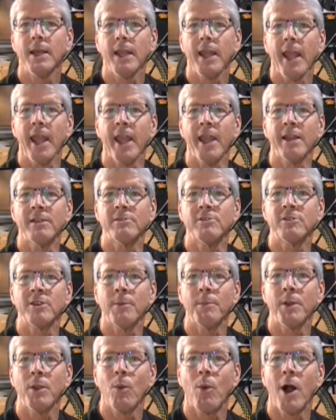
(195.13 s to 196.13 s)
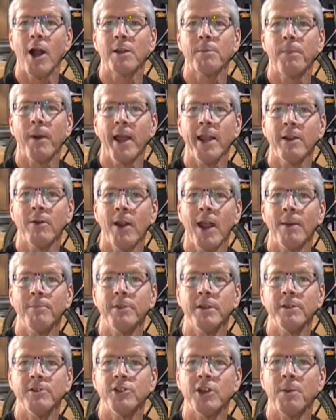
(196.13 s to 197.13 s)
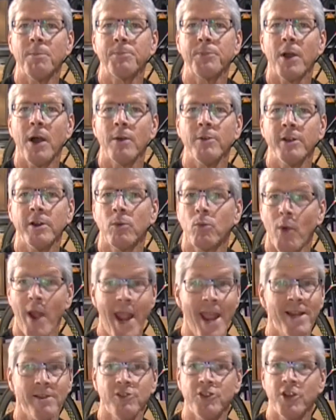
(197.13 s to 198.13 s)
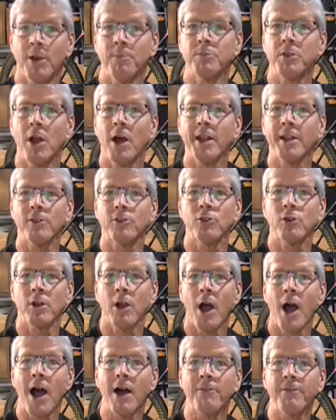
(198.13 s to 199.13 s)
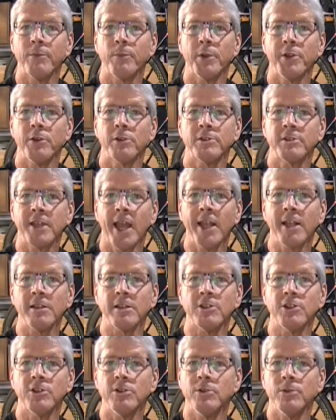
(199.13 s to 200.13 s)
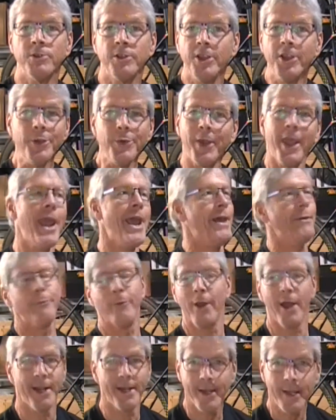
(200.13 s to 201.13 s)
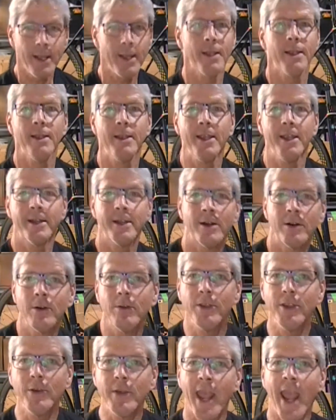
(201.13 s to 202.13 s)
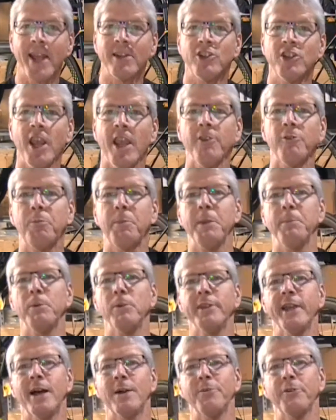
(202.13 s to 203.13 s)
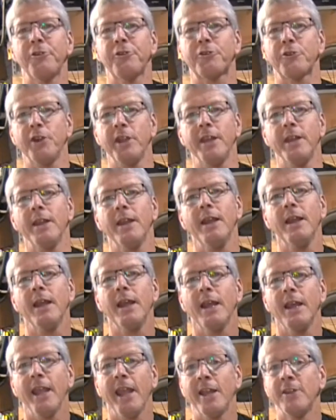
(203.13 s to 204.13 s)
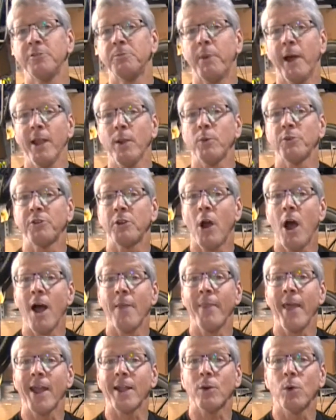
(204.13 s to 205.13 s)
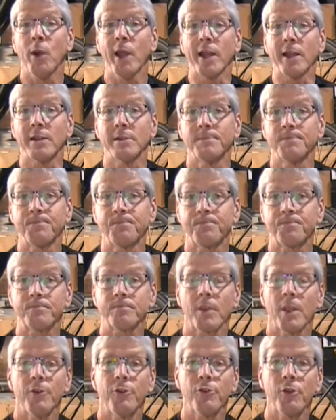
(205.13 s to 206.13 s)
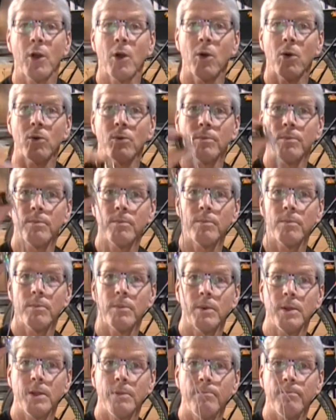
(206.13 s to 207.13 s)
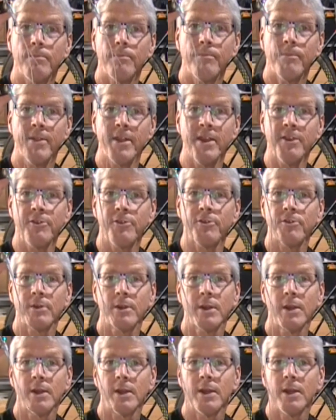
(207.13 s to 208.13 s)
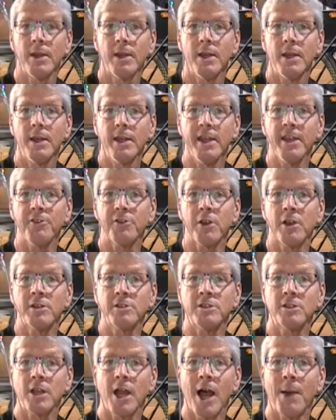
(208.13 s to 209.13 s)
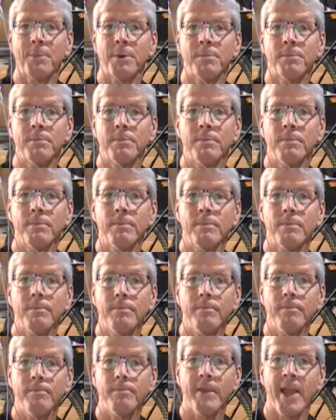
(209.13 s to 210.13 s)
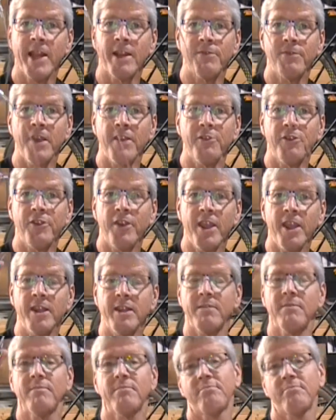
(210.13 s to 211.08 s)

and somebody walked by, grabbed it, jumped on, ran, jumped on it and took off. And when you're in cycling shoes, you can't run, you can't chase people down the street, and his bike was gone that quick. So this is going to stop them, and if they see it,